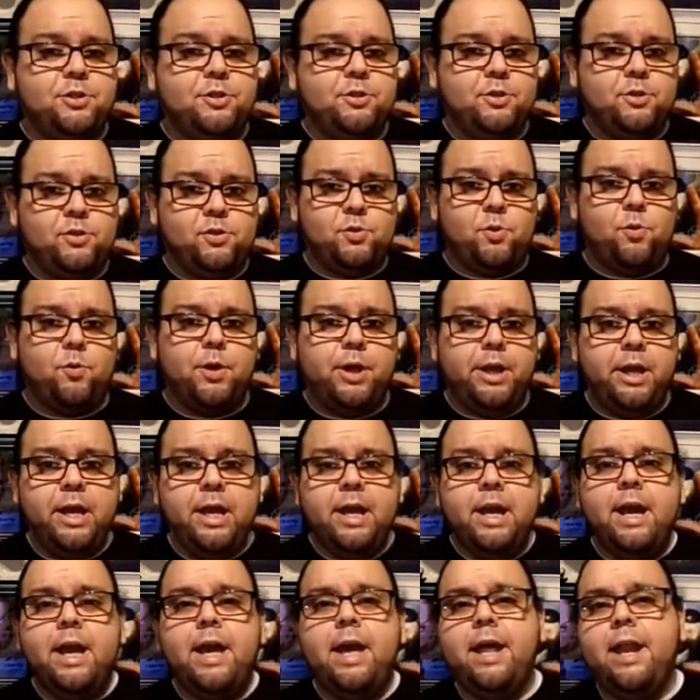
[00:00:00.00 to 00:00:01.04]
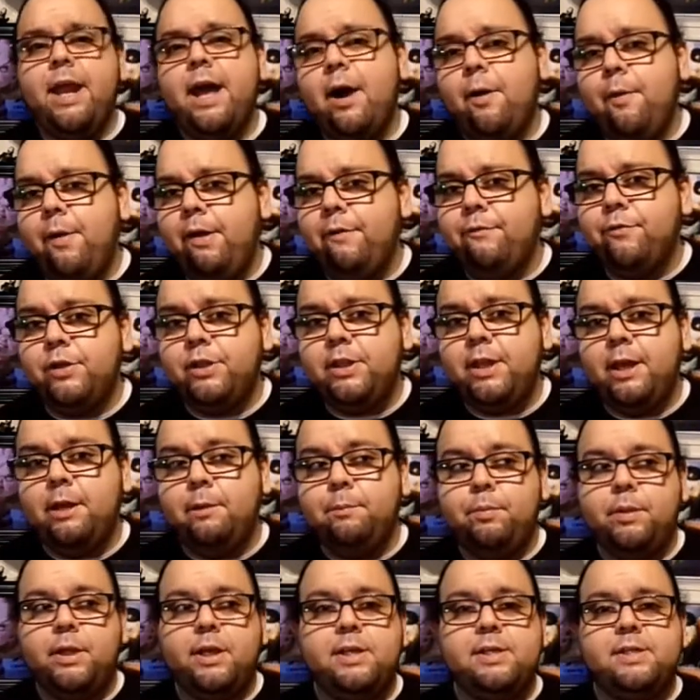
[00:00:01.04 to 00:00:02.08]
to the story and how everything
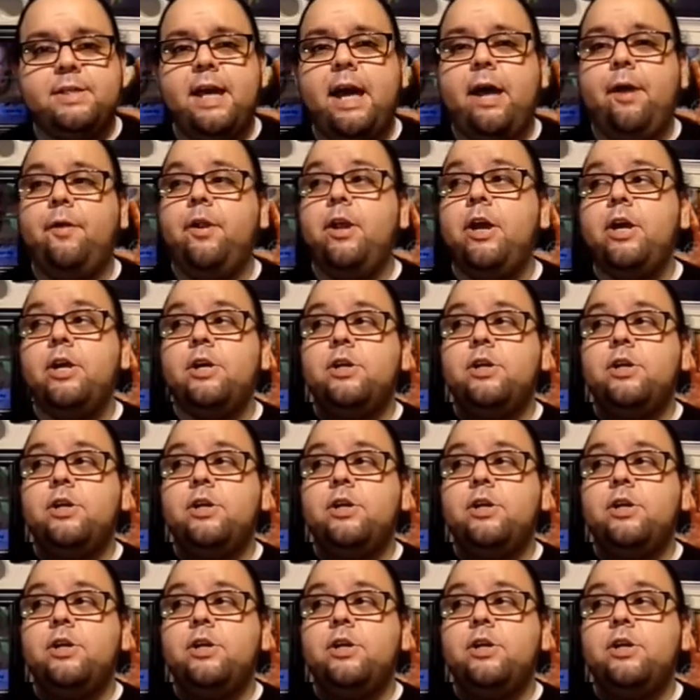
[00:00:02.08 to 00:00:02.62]
plays out.